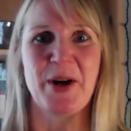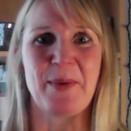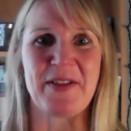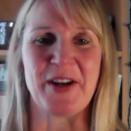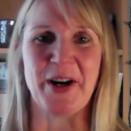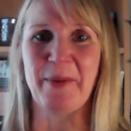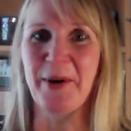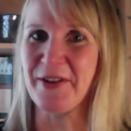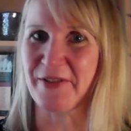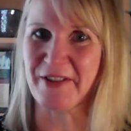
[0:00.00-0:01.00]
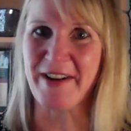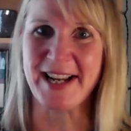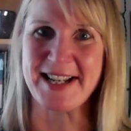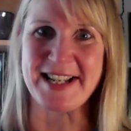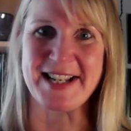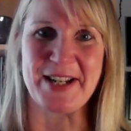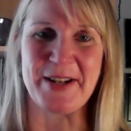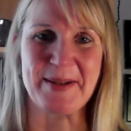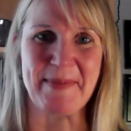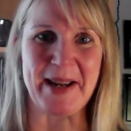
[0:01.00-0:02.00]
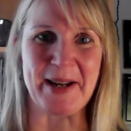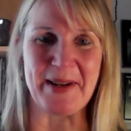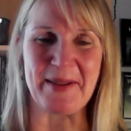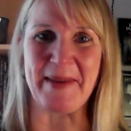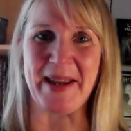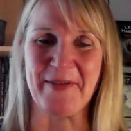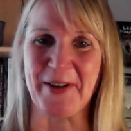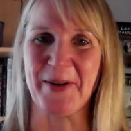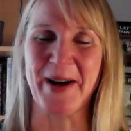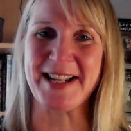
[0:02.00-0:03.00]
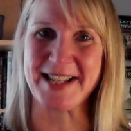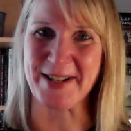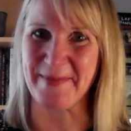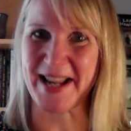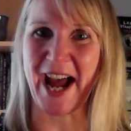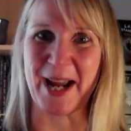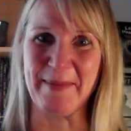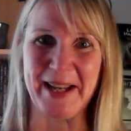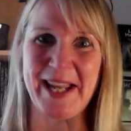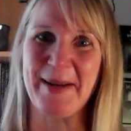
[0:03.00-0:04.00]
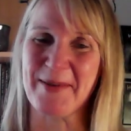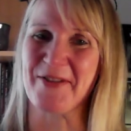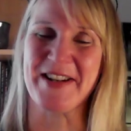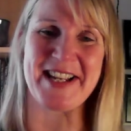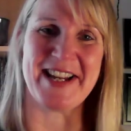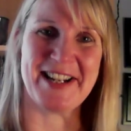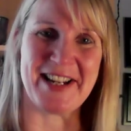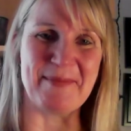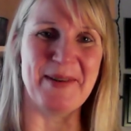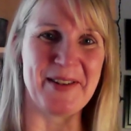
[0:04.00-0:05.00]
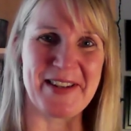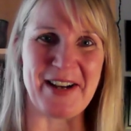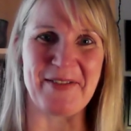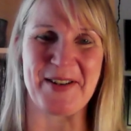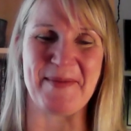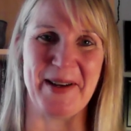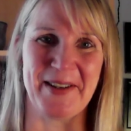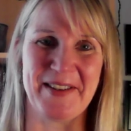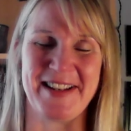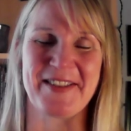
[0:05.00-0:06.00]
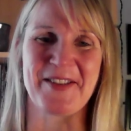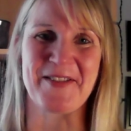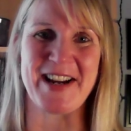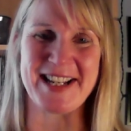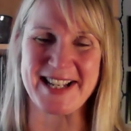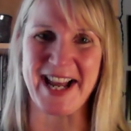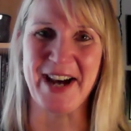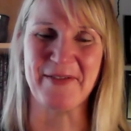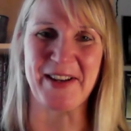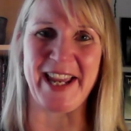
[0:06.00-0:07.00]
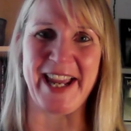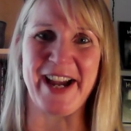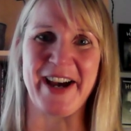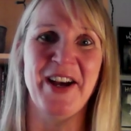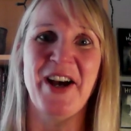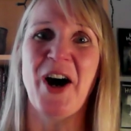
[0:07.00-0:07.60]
Whether you're one of the writers who's been with me for quite some time and keeps returning month after month, it's great to have you here,